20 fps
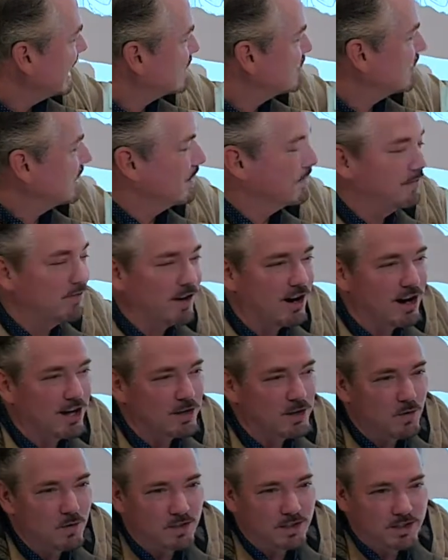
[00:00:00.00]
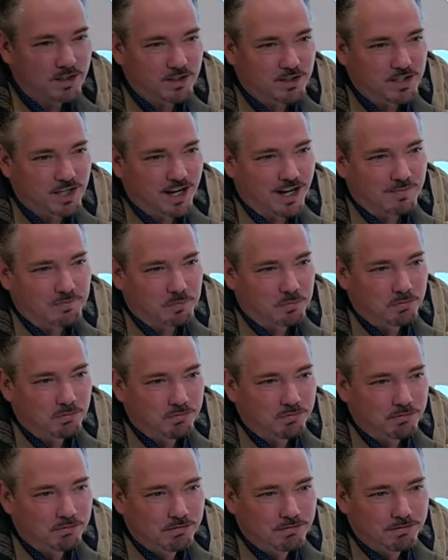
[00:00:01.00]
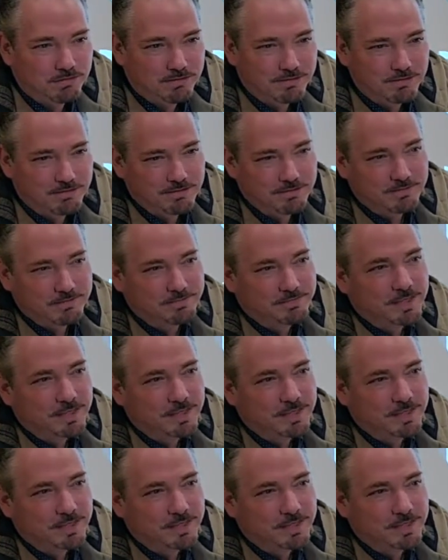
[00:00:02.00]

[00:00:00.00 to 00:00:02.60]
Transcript: that's when the foghorn goes off. Boom.